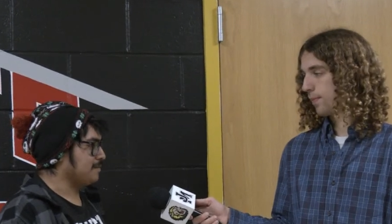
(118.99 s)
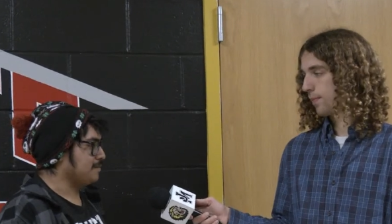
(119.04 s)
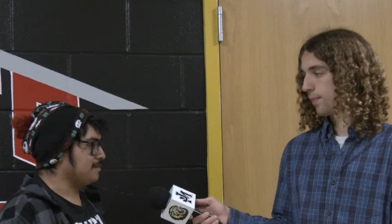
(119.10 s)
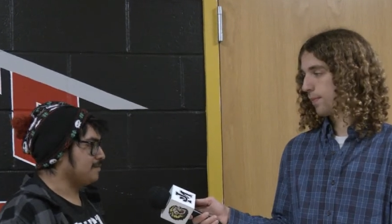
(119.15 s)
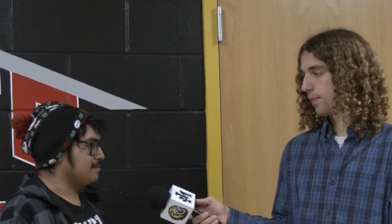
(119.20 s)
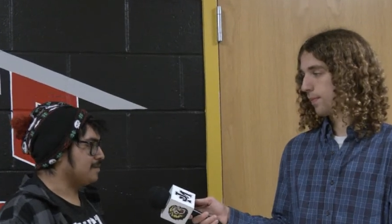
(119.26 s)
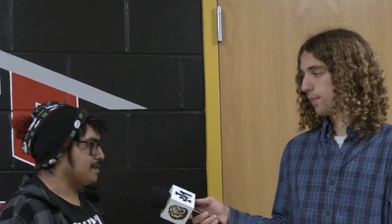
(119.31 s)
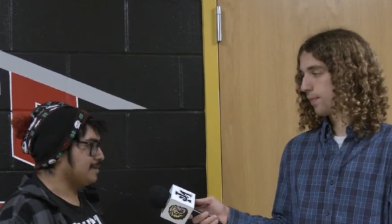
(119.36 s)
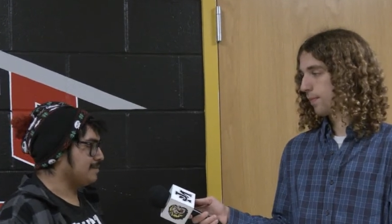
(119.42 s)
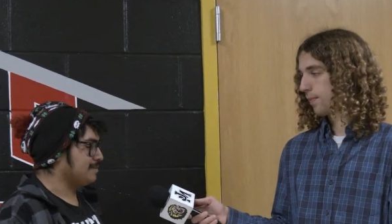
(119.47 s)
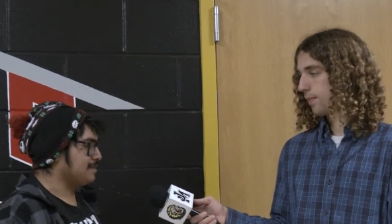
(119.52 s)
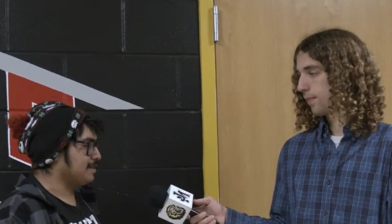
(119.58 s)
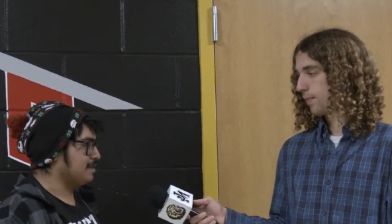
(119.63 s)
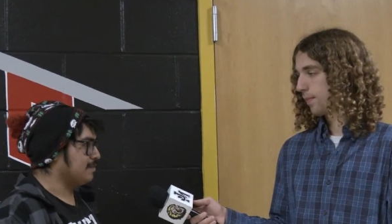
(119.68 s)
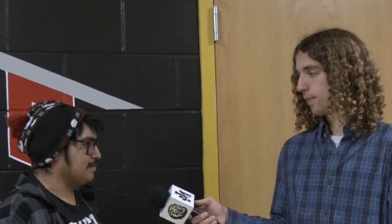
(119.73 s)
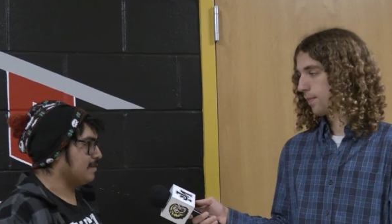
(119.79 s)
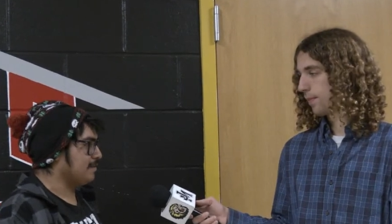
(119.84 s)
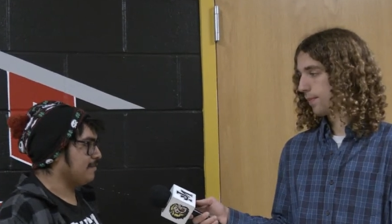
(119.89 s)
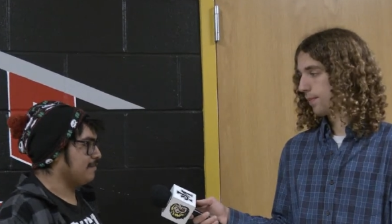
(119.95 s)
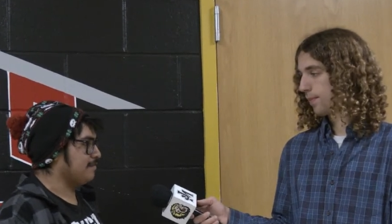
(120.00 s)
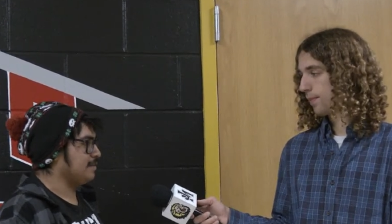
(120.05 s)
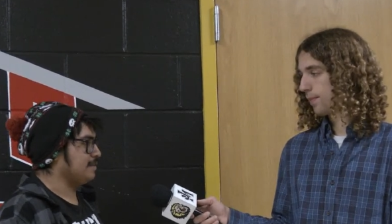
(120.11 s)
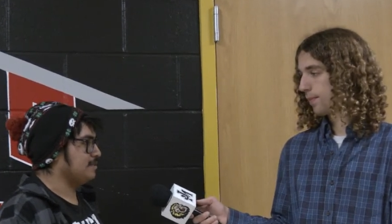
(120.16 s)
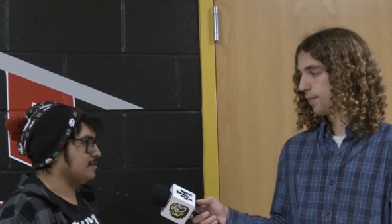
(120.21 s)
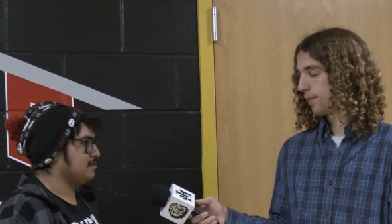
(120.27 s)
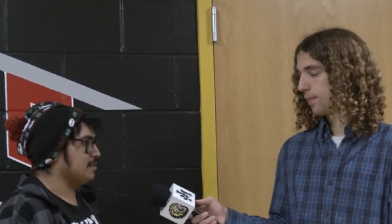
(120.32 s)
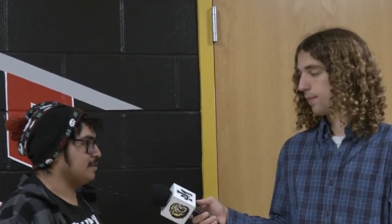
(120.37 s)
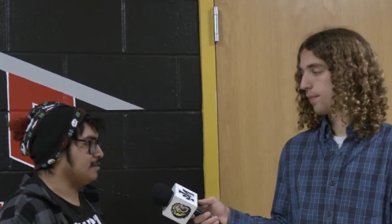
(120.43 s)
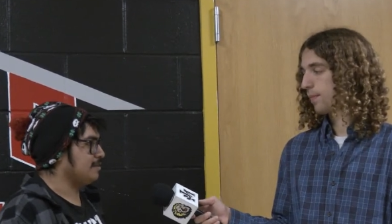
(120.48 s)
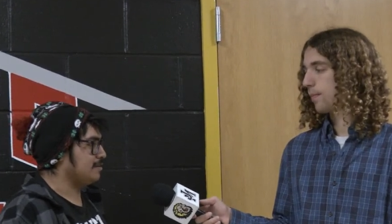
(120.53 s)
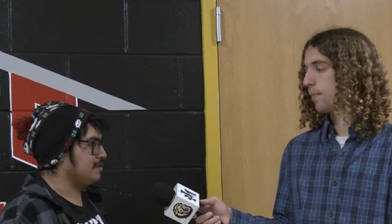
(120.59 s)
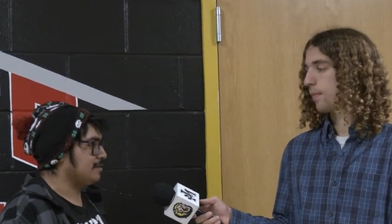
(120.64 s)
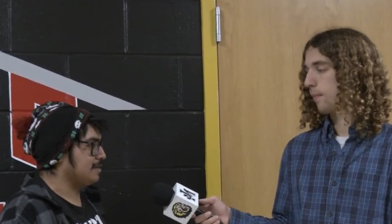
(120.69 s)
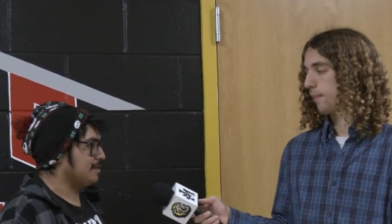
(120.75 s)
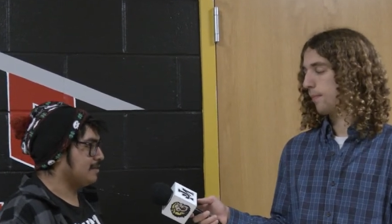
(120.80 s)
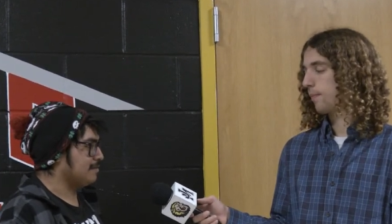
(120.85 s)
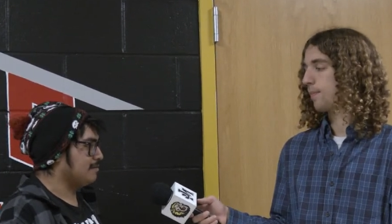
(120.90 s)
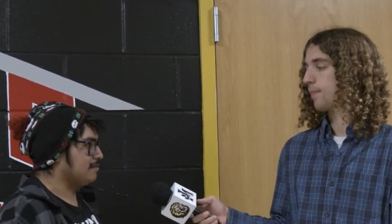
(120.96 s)
Speaker 1: you know, trying to stand on my feet and try not
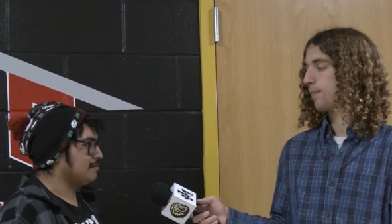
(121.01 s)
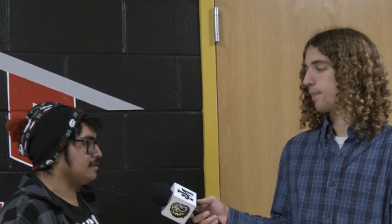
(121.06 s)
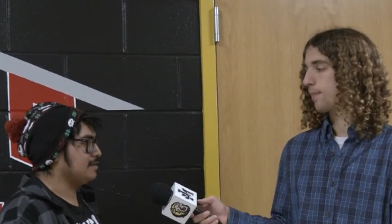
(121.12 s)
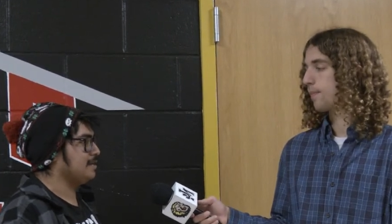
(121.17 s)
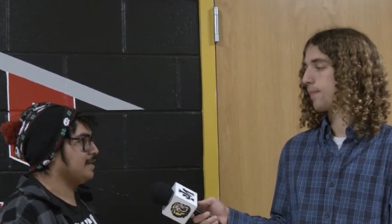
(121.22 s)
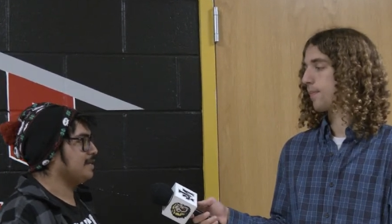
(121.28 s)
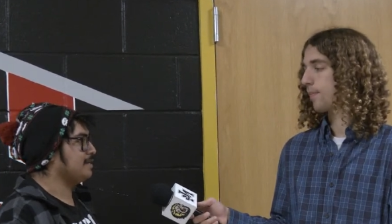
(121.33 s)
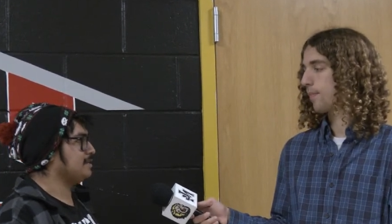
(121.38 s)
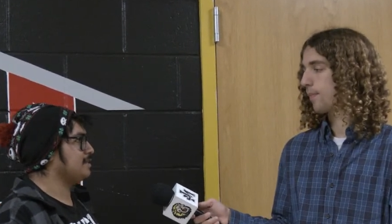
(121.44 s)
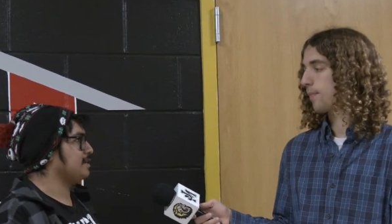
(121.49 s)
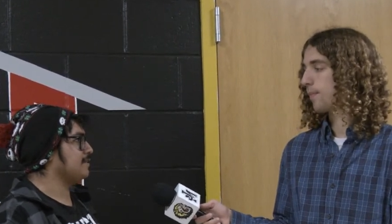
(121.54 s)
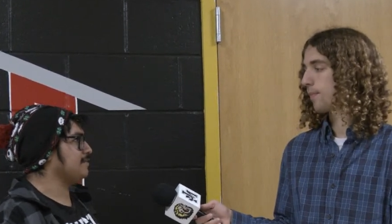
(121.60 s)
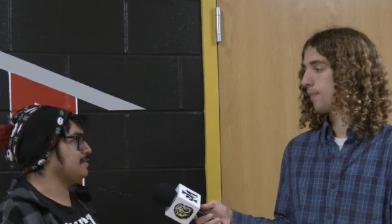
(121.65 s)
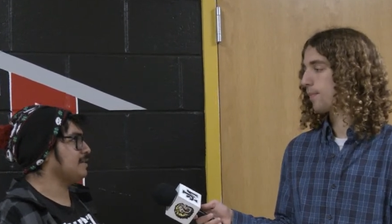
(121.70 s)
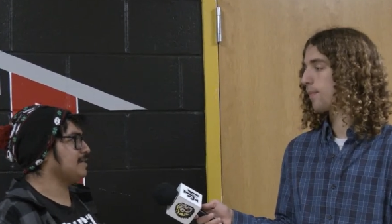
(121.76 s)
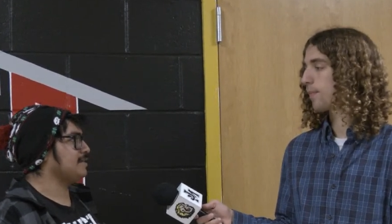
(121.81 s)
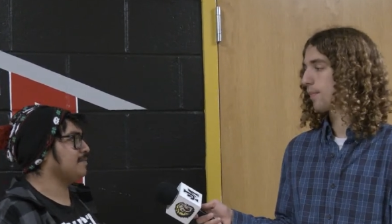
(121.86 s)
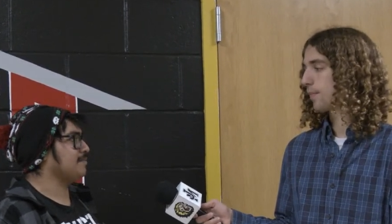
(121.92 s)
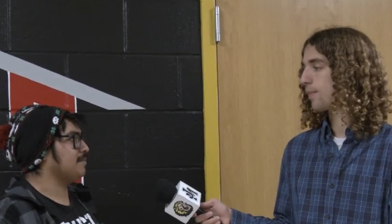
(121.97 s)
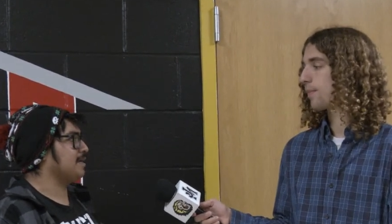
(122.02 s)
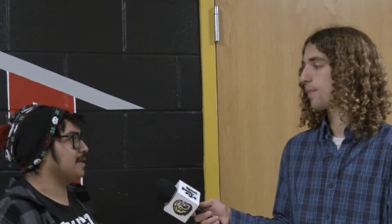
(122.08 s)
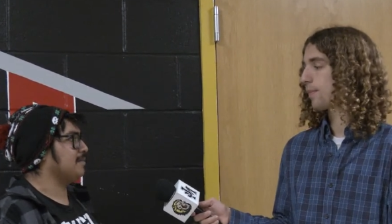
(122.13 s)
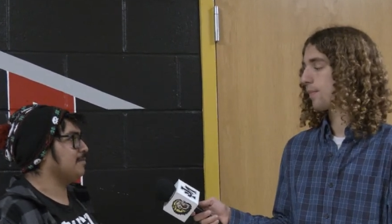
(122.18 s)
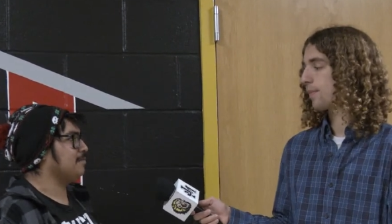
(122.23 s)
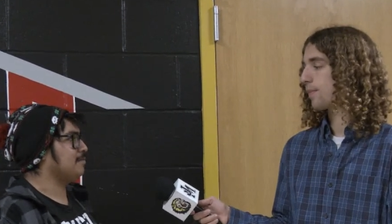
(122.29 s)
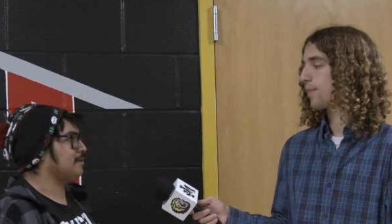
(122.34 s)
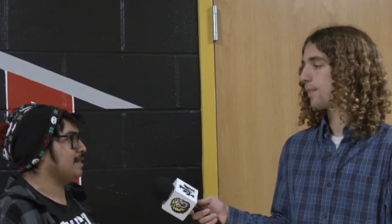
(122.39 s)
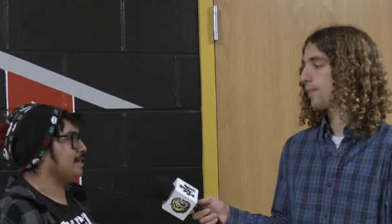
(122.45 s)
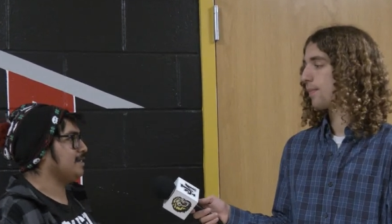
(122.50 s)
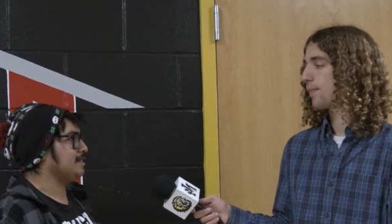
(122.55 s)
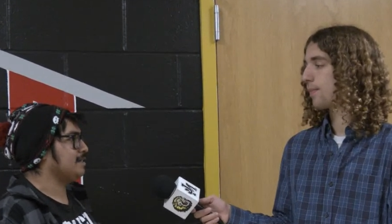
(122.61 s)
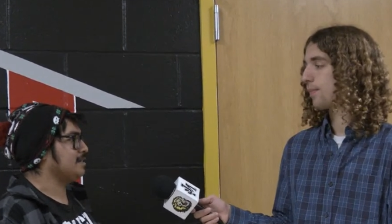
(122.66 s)
to let all the negativity get into my brain.